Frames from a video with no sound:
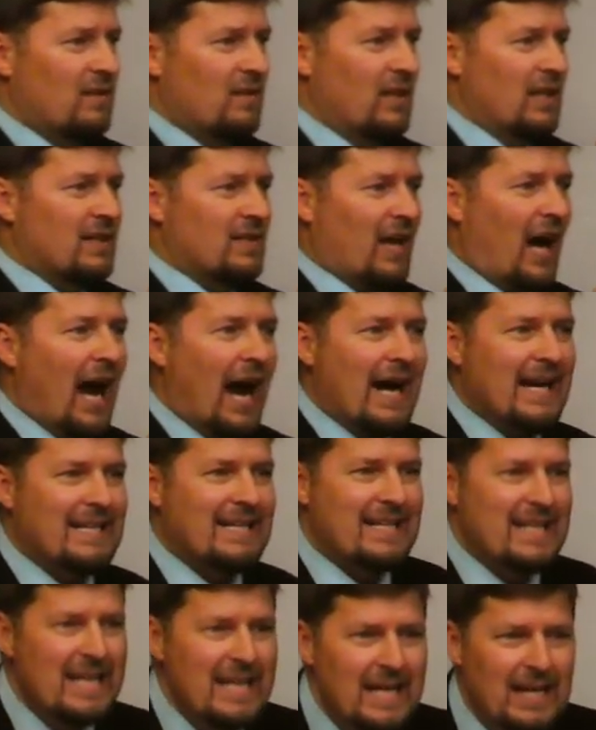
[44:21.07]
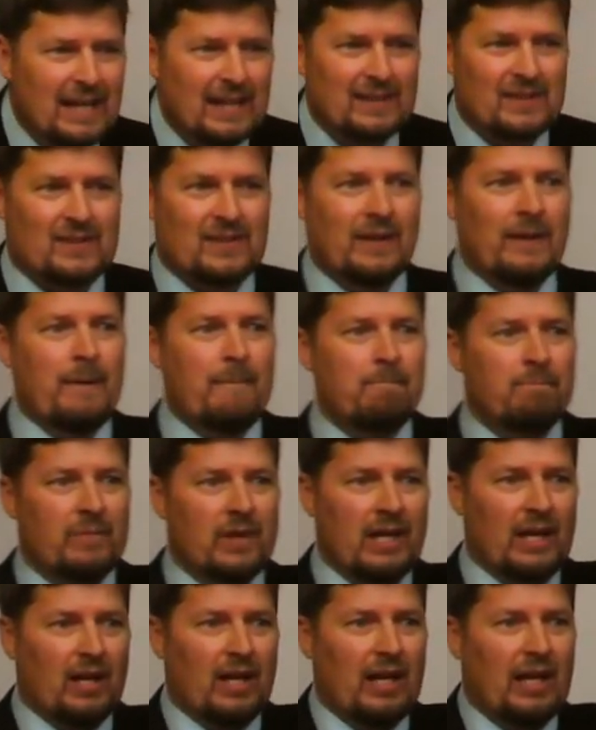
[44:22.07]
these ideas
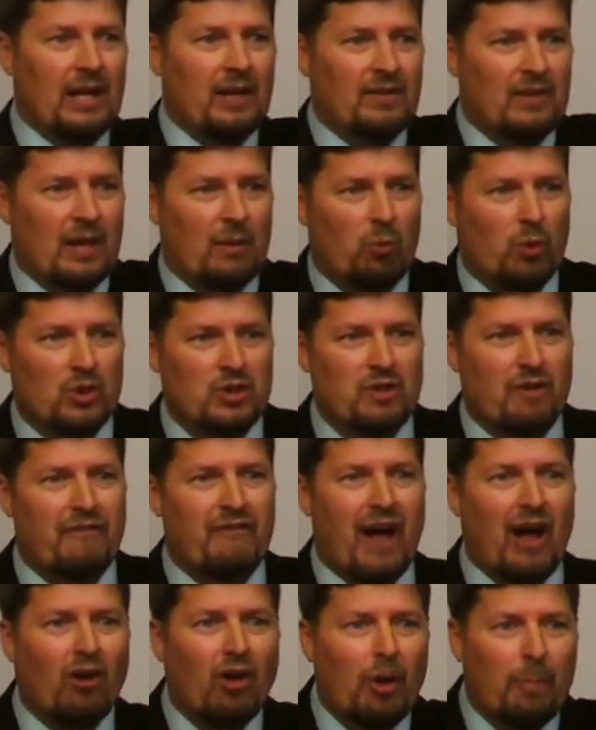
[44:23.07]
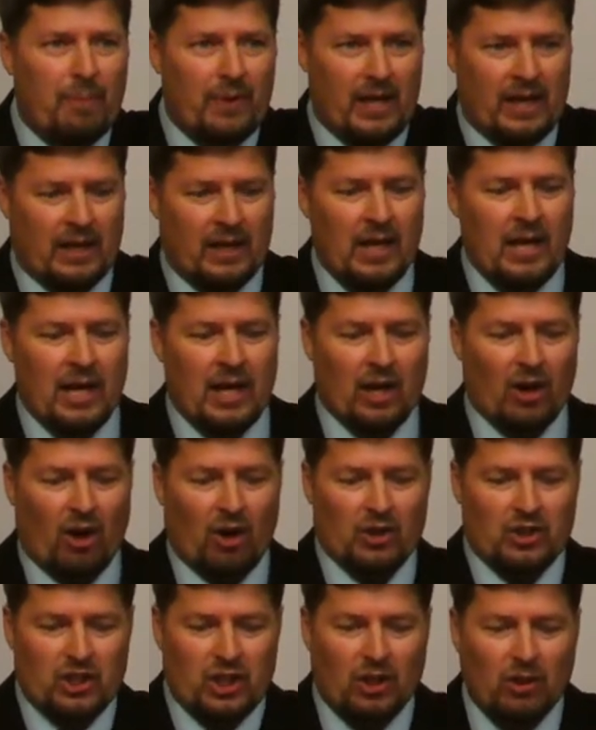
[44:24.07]
in, in, that we're developing in
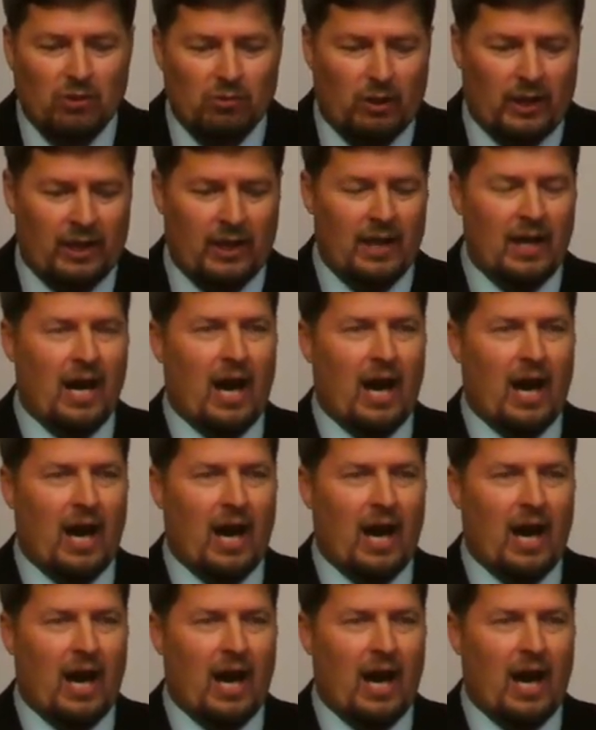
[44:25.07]
our children.